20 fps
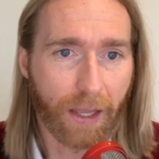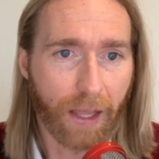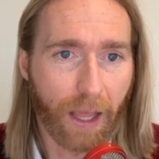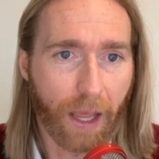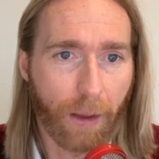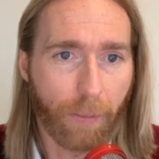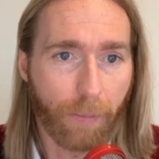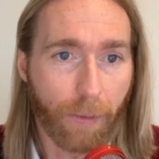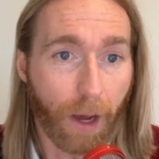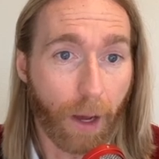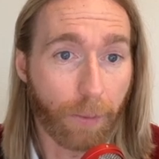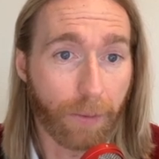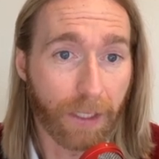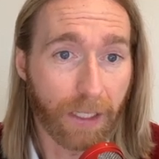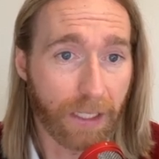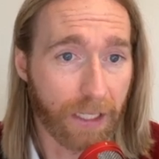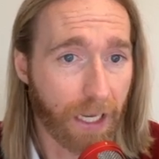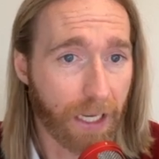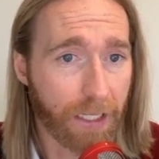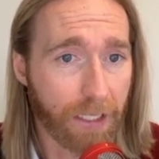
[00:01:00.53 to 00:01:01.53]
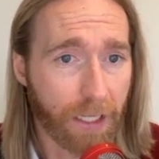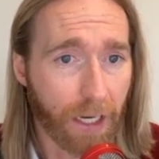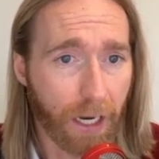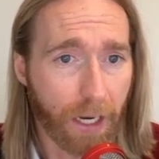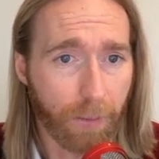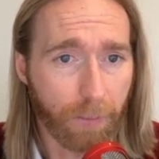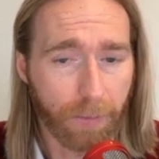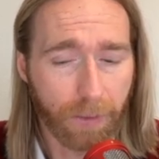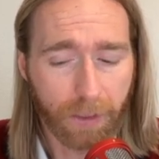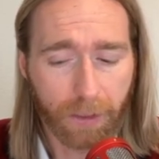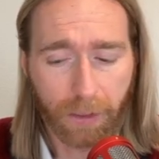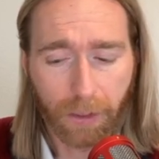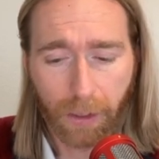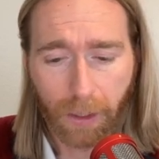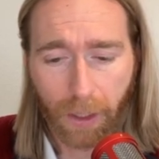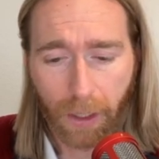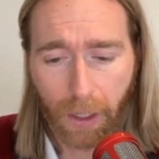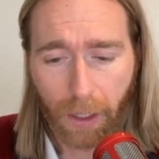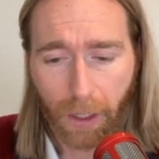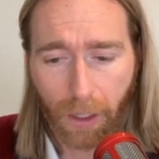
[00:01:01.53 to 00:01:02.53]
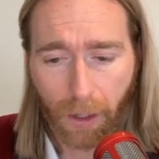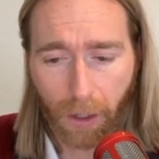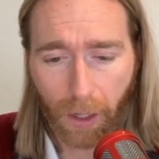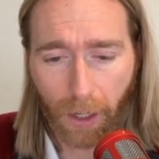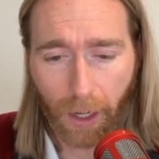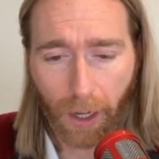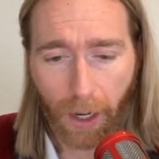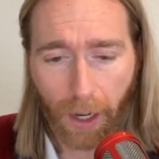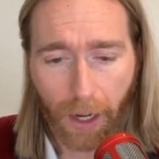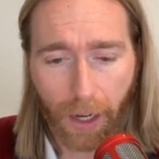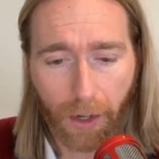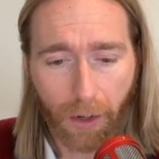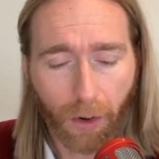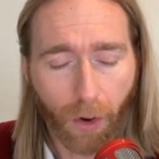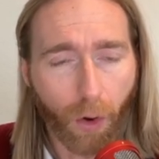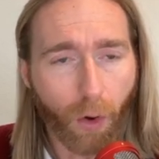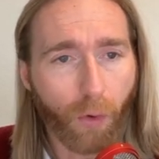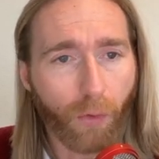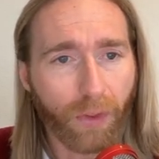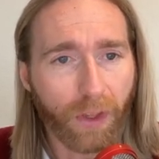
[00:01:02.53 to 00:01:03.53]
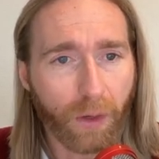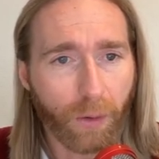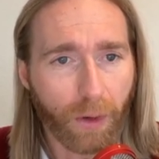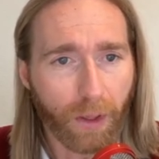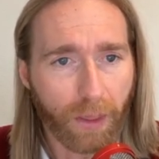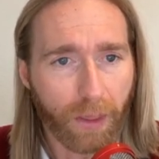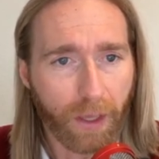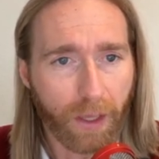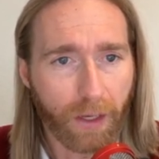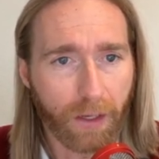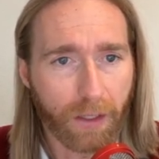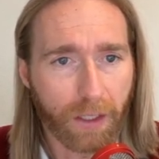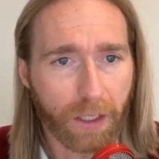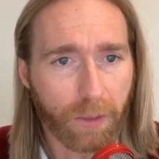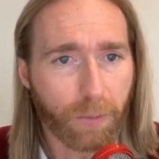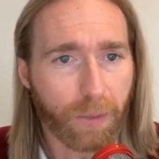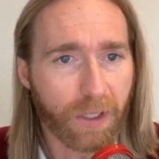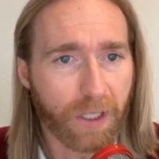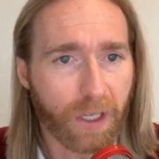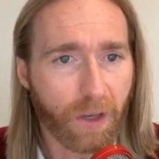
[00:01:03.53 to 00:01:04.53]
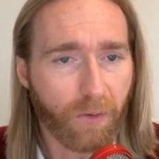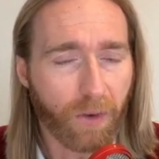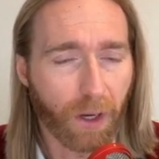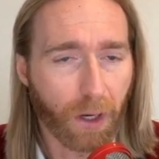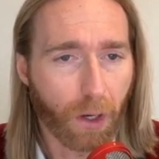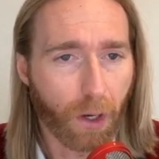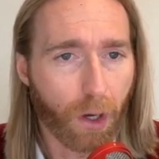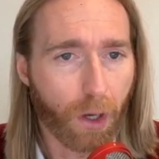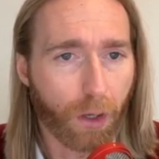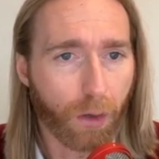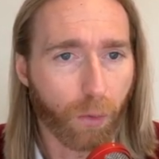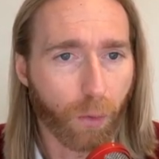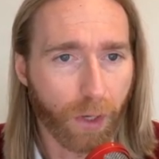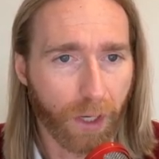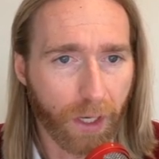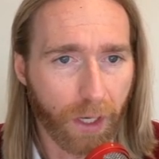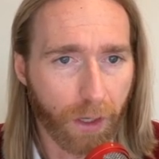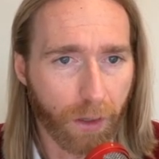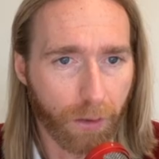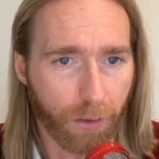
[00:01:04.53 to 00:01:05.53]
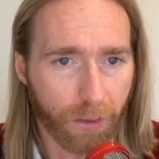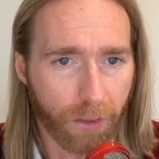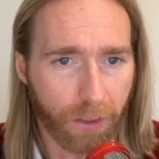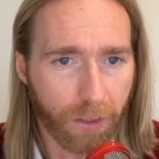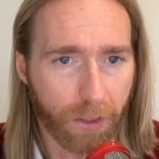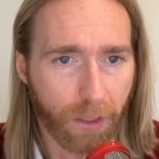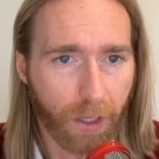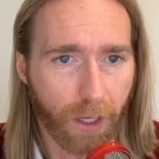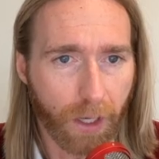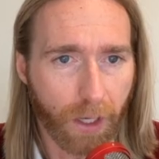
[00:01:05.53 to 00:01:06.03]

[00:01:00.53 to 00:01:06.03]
them up to 10 times and only within specific call windows.